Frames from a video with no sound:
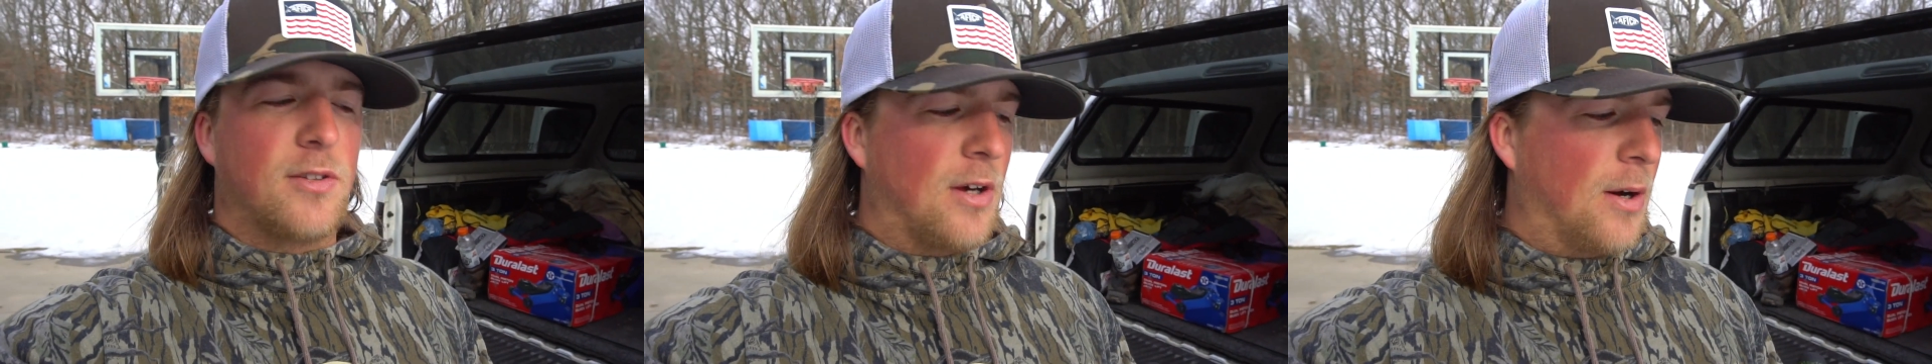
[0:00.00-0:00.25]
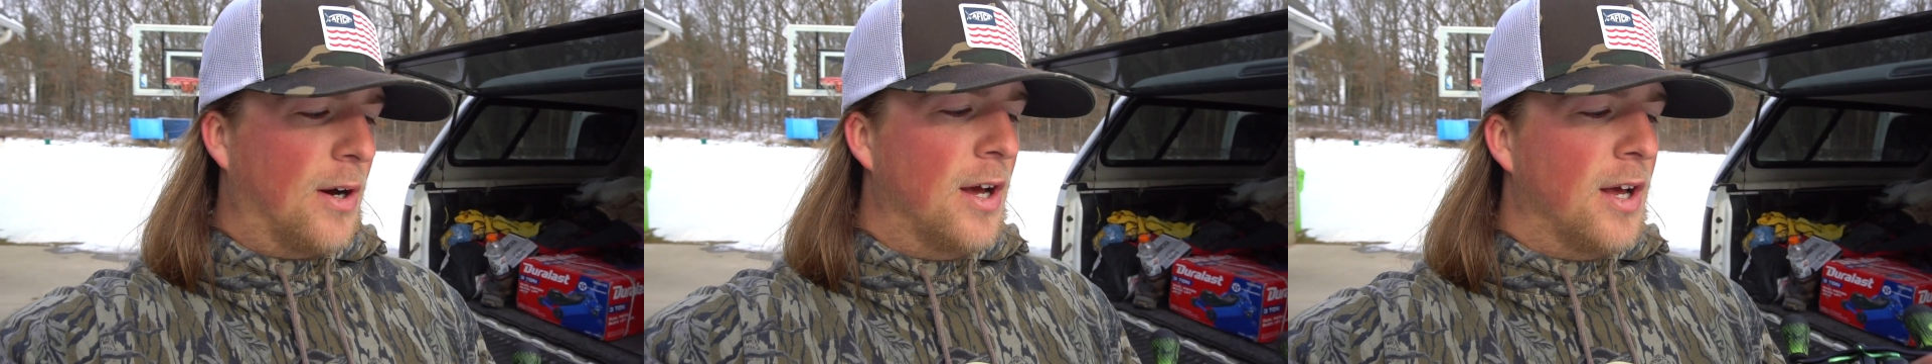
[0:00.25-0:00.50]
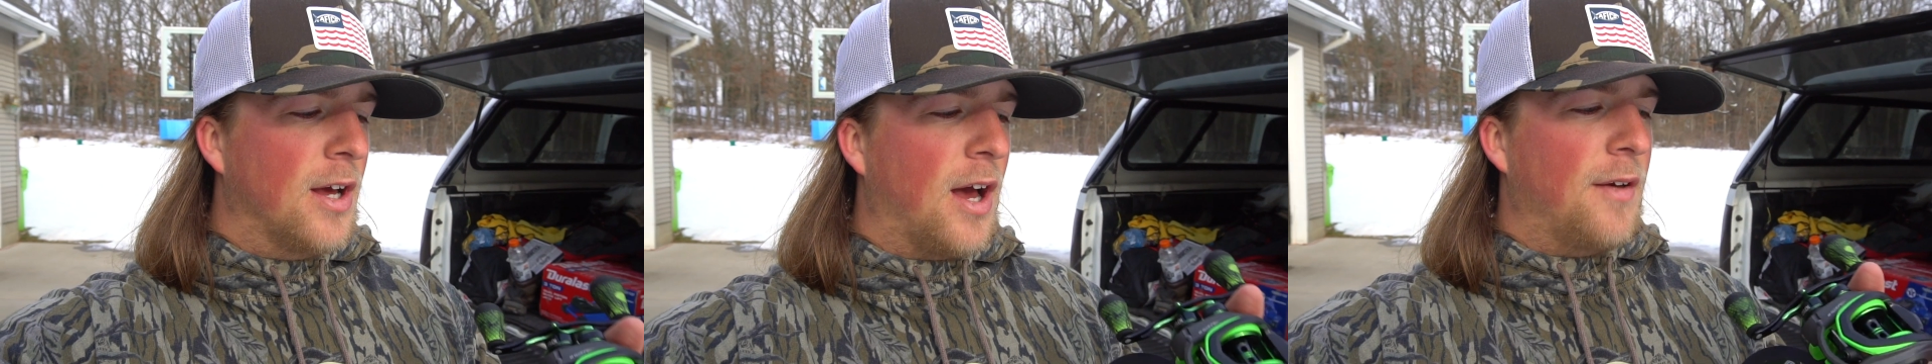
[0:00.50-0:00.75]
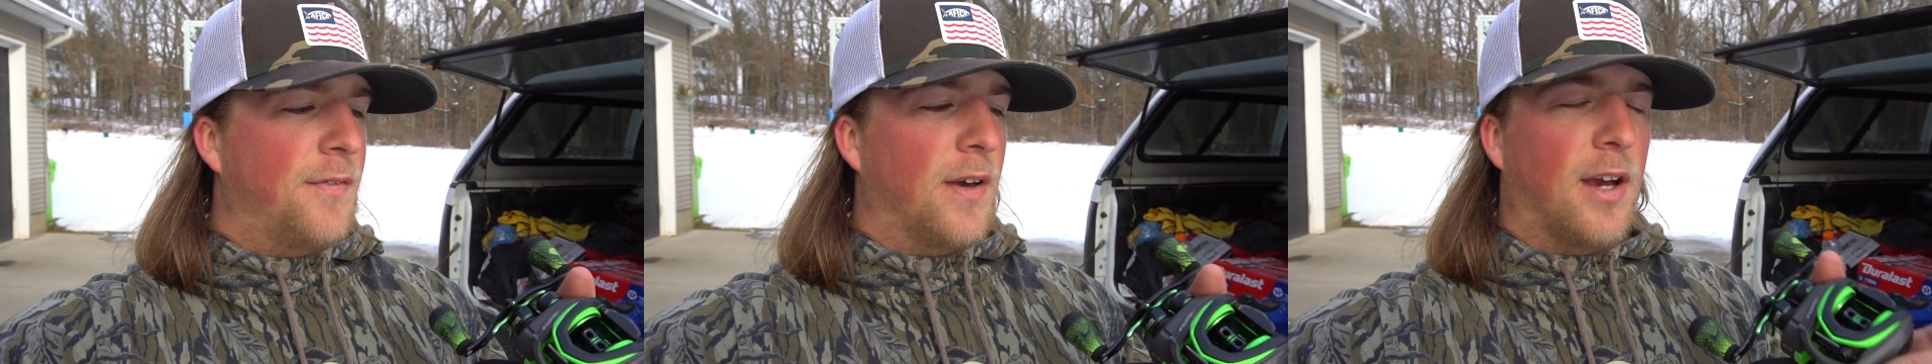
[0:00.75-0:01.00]
So
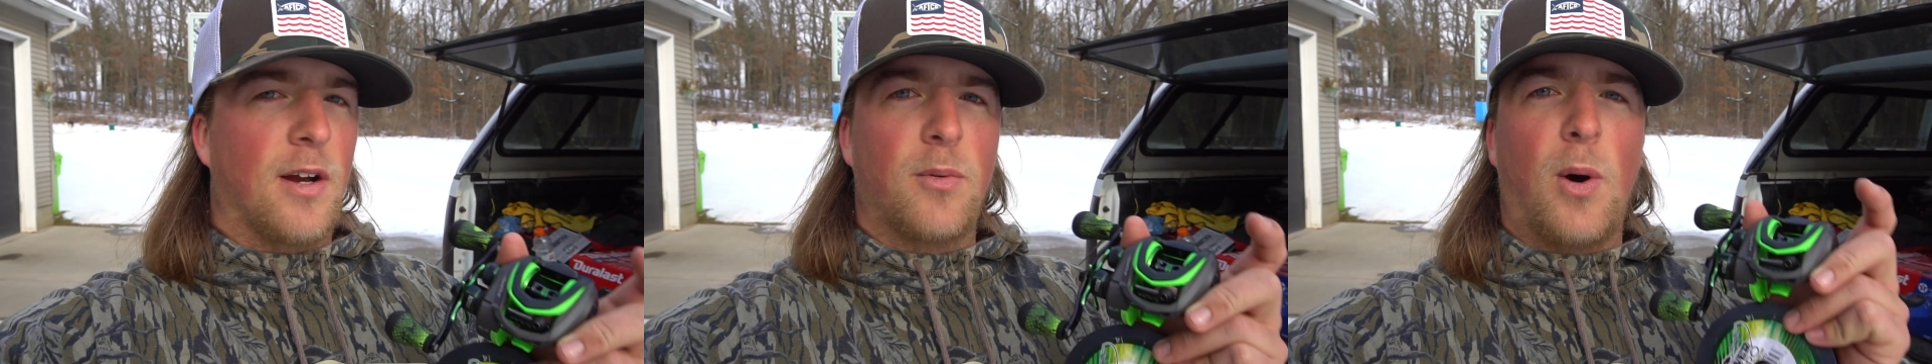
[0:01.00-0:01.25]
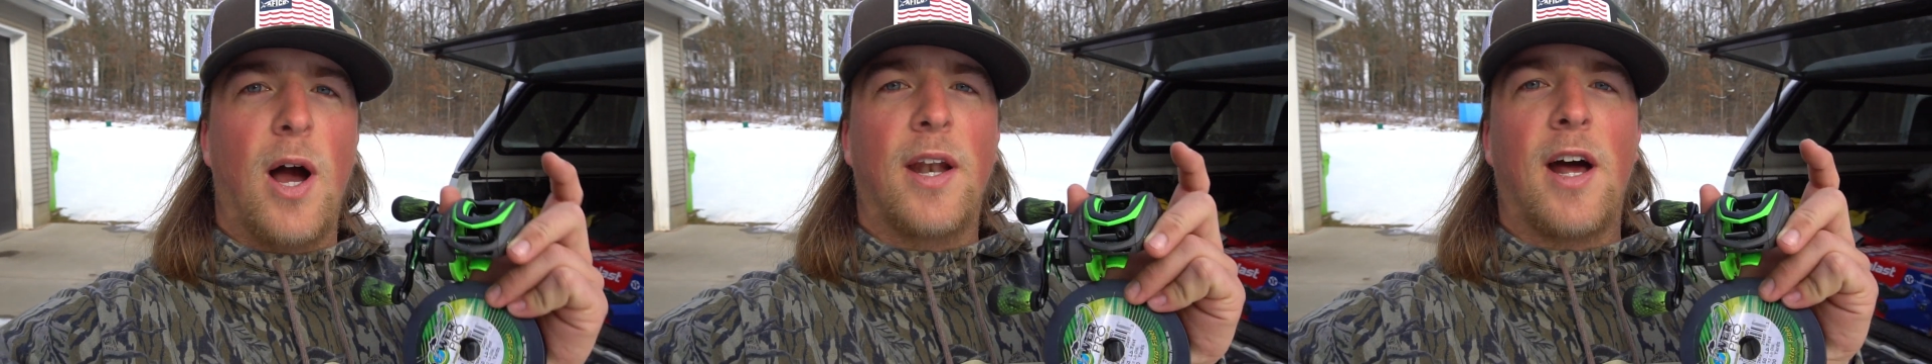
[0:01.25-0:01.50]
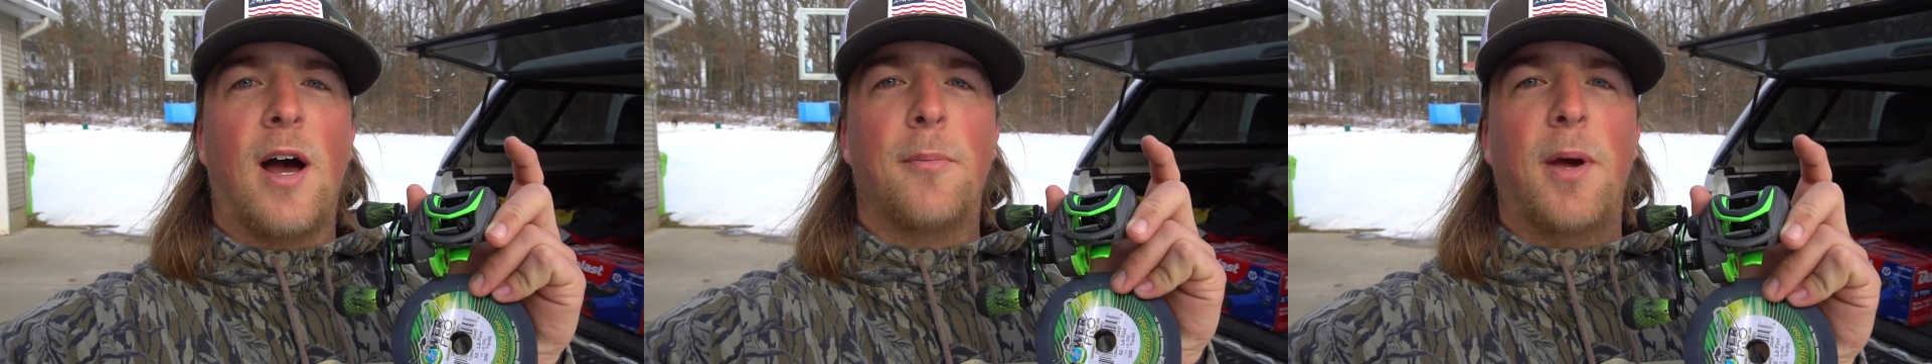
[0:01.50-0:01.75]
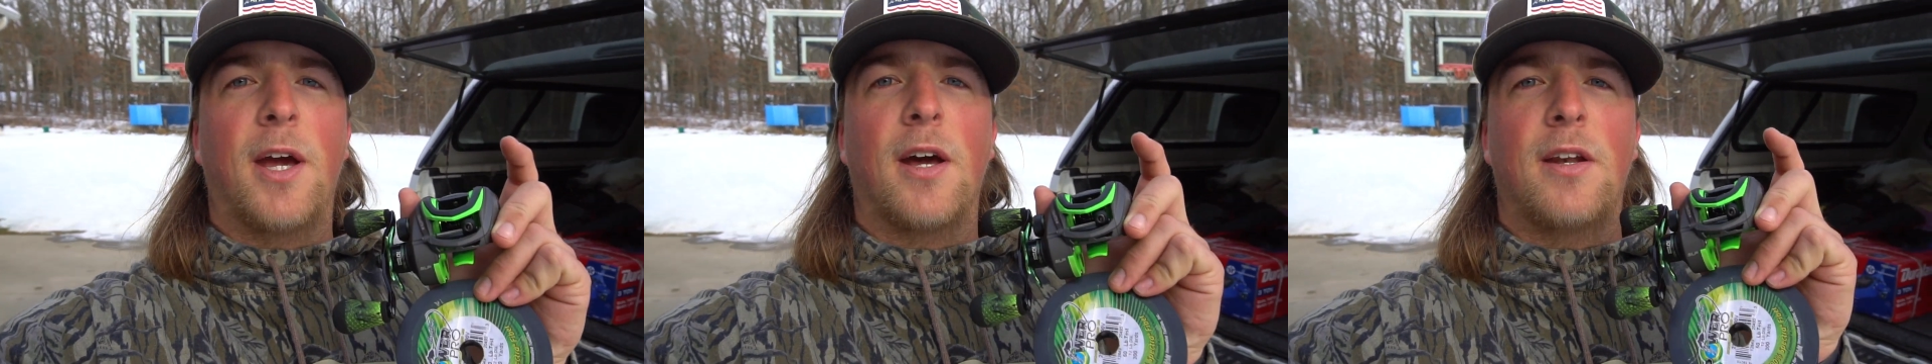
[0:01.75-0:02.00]
I figured why not make